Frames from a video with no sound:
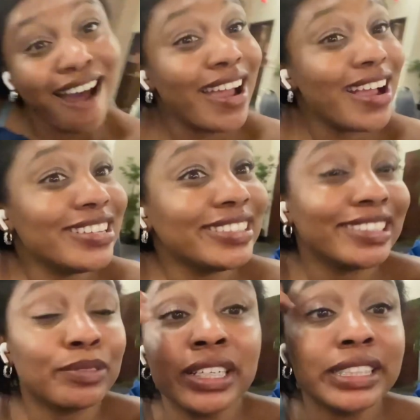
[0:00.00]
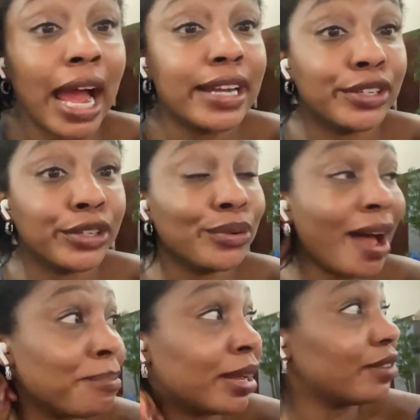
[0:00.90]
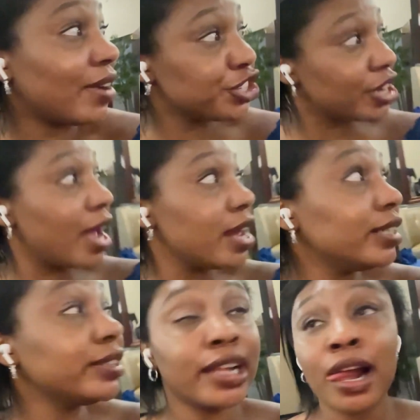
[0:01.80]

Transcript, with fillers: It just is what it is. I do have plantar fasciitis.